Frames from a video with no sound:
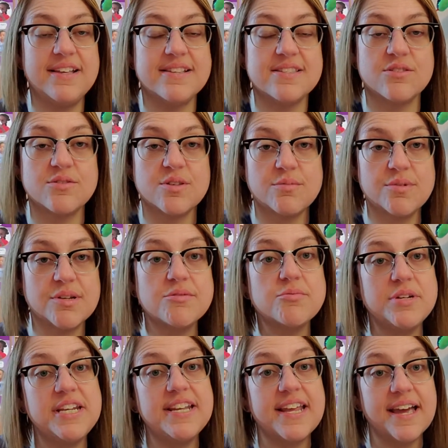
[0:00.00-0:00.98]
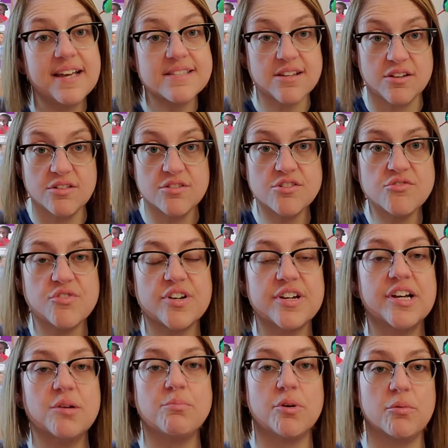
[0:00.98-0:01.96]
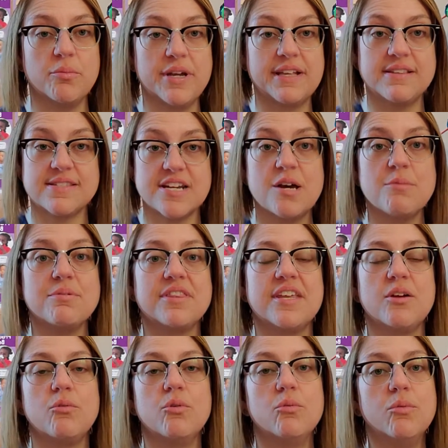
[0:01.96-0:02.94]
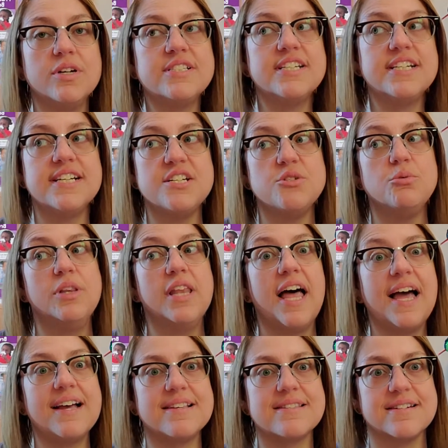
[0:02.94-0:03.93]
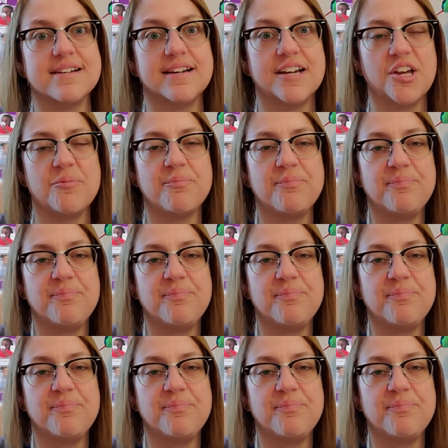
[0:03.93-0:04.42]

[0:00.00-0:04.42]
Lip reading: So sometimes we need to ask others for help, or we can stop and think, well, what did I do last time